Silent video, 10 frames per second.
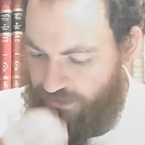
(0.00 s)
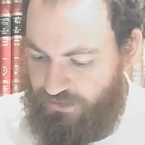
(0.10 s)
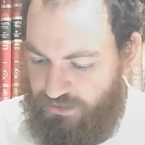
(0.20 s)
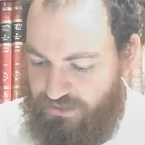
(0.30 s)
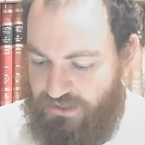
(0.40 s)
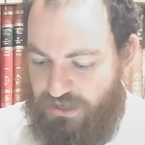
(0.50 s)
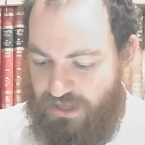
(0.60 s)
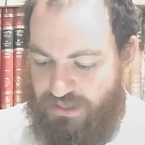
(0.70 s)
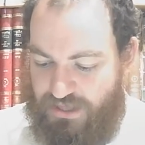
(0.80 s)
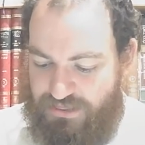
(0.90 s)
the
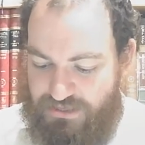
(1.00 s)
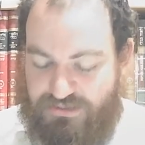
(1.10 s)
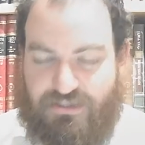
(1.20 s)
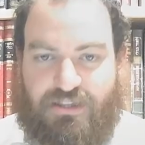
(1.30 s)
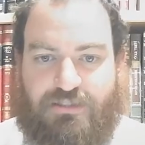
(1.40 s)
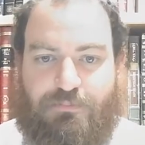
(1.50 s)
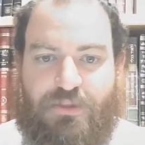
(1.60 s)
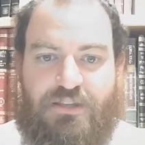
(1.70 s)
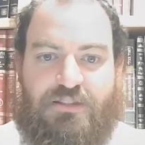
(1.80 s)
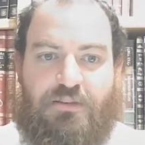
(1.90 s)
and and this this
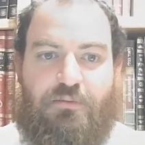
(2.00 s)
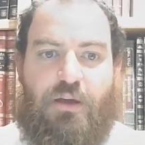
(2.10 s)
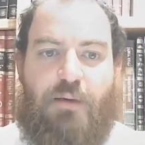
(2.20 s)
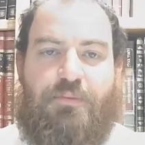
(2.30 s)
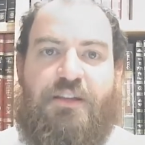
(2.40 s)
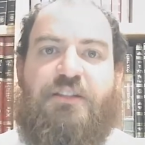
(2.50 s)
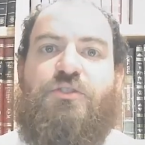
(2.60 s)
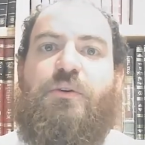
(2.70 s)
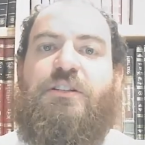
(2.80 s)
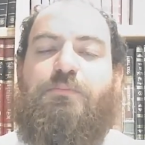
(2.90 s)
this uh, begins
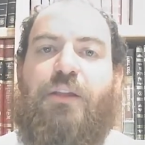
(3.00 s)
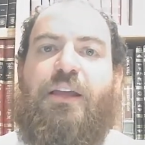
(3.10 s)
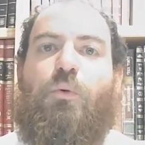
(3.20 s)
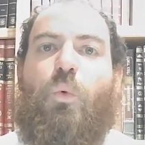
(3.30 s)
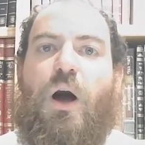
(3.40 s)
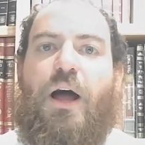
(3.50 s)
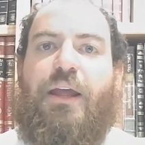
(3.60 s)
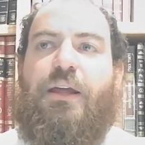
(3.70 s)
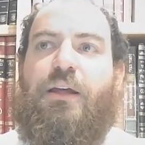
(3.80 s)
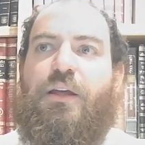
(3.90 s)
to explain
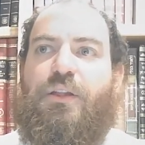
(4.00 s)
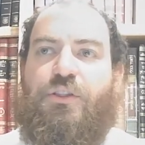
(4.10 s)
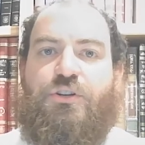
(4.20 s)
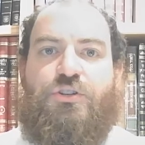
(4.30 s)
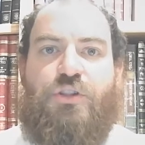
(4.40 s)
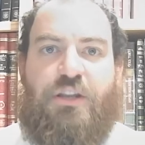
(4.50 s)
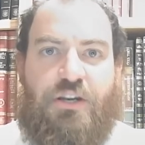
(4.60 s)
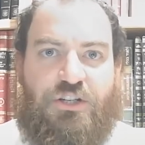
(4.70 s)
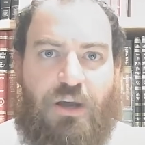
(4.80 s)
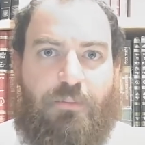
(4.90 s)
why the the
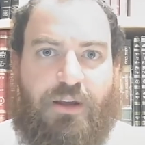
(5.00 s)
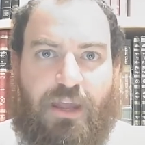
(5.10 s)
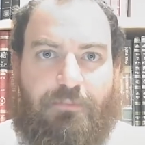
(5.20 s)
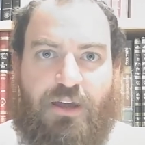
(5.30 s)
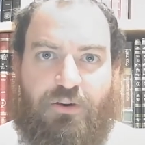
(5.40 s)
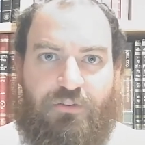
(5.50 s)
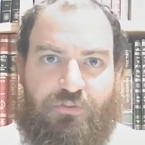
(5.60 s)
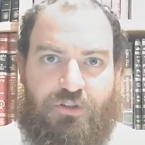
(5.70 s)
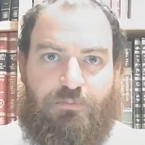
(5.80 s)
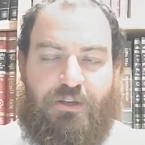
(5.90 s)
neshama came down in the
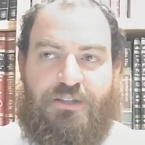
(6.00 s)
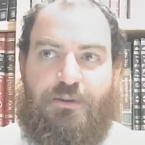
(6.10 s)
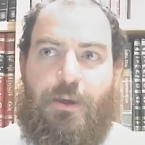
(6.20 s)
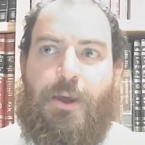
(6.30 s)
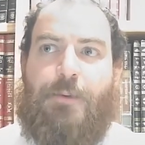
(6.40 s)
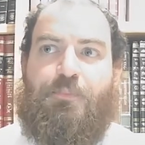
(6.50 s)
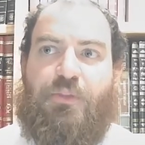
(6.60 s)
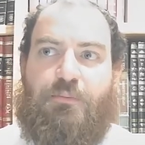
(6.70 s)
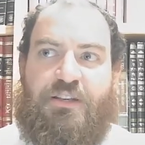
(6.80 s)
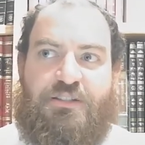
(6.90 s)
first place,
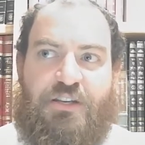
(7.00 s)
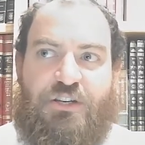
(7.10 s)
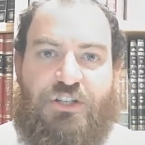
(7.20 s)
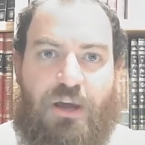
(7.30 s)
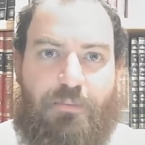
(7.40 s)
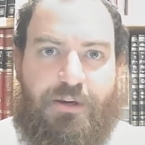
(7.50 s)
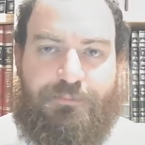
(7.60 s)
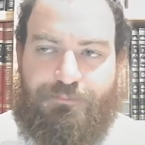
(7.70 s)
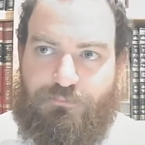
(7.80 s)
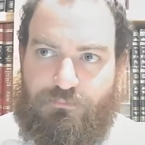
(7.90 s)
because the neshama
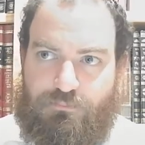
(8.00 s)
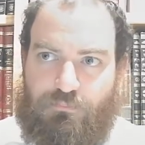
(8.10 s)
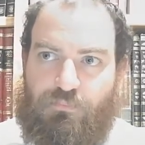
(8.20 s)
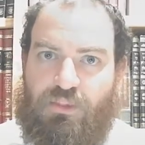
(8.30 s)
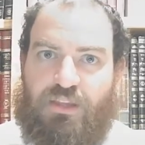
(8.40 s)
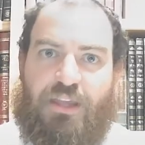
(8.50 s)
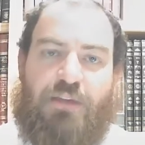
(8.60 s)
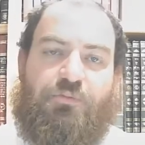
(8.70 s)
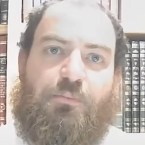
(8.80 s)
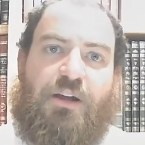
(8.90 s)

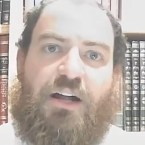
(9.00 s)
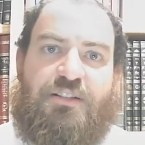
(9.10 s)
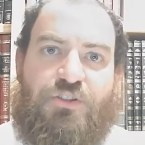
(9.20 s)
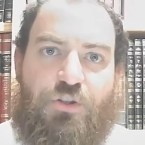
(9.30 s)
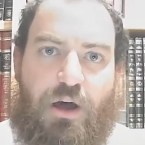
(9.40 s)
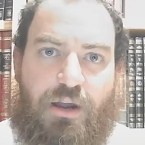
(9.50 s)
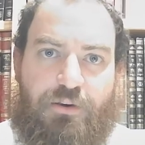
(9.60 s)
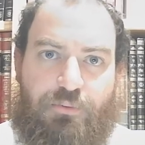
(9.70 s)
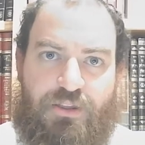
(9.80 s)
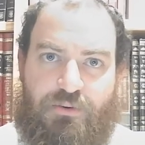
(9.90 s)
came from God's thought,
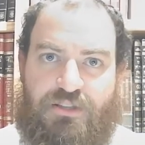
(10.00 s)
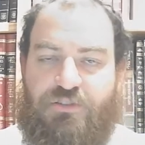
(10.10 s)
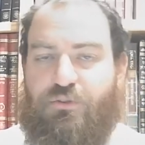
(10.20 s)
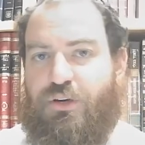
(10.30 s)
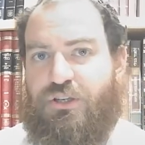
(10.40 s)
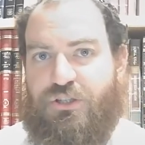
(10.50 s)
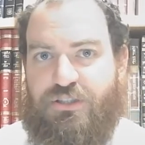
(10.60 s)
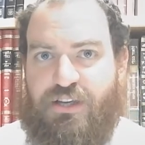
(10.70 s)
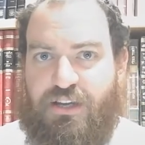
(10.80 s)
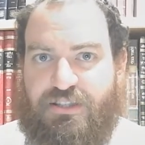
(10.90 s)
right? The rest of creation
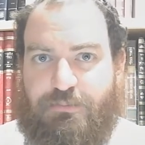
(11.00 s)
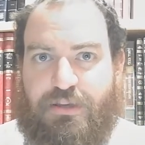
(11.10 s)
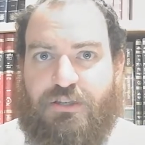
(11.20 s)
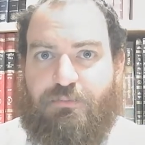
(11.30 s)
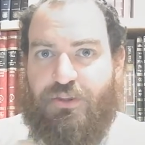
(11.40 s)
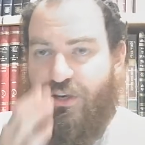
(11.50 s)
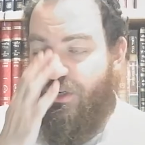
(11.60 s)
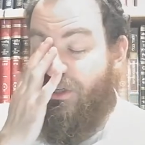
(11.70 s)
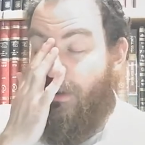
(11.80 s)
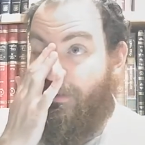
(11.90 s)
is God's speech, but the
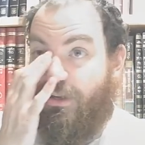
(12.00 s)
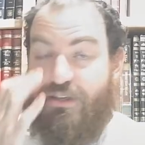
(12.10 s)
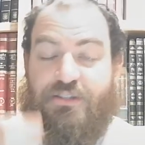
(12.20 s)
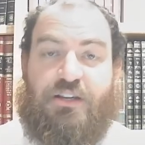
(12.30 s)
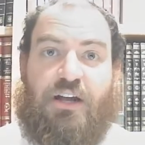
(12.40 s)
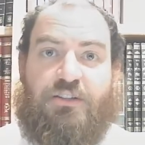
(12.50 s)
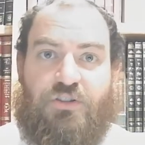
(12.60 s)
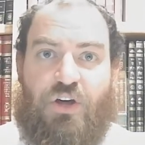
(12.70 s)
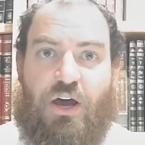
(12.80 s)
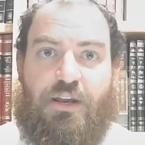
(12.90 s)
neshama is God's
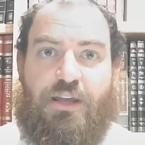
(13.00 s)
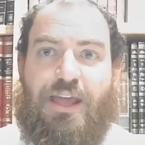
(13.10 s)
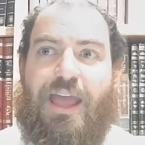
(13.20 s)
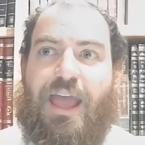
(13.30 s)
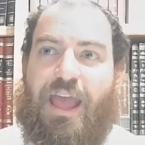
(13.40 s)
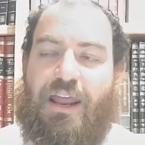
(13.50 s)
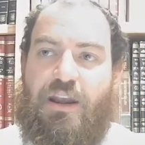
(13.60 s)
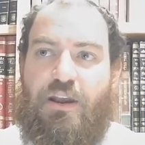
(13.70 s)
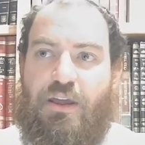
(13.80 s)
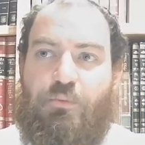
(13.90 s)
thought.
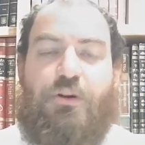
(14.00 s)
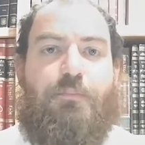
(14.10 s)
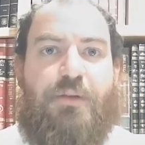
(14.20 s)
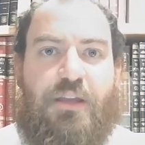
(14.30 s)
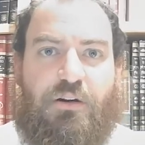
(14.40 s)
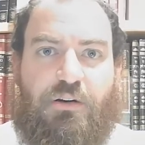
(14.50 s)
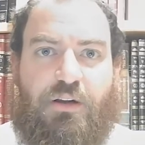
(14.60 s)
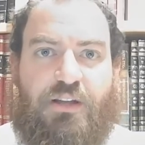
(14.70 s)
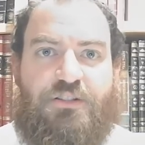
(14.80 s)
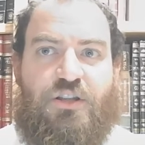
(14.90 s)
And it would
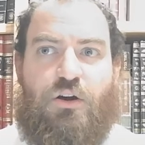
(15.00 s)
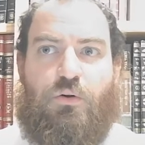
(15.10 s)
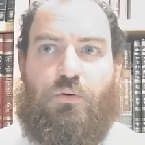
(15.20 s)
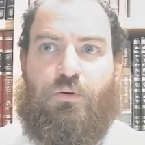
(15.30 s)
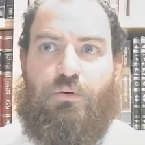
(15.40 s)
appear as though